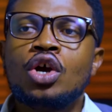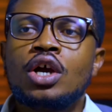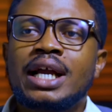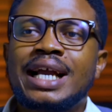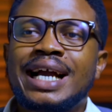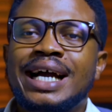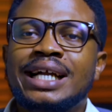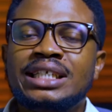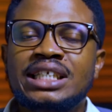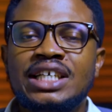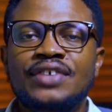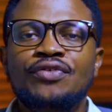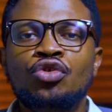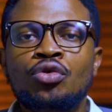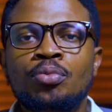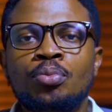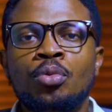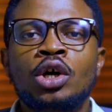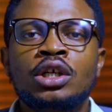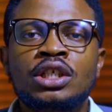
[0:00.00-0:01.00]
can give you
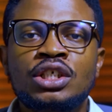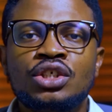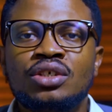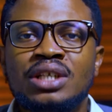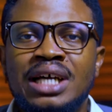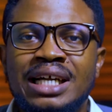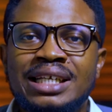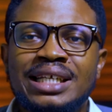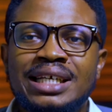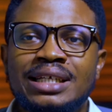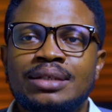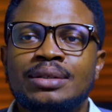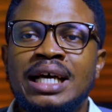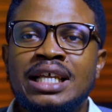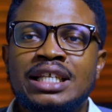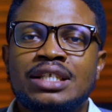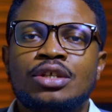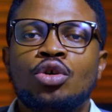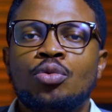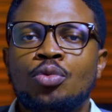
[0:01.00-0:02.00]
money so that
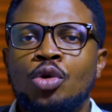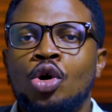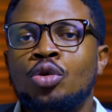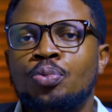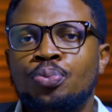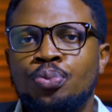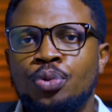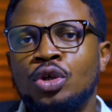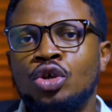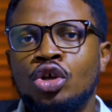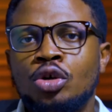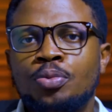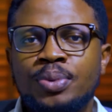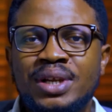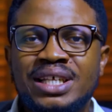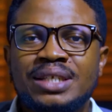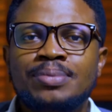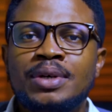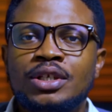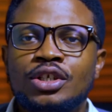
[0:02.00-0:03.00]
that's called product
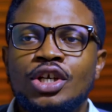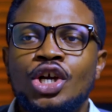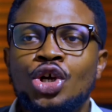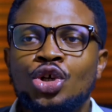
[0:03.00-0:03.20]
placement.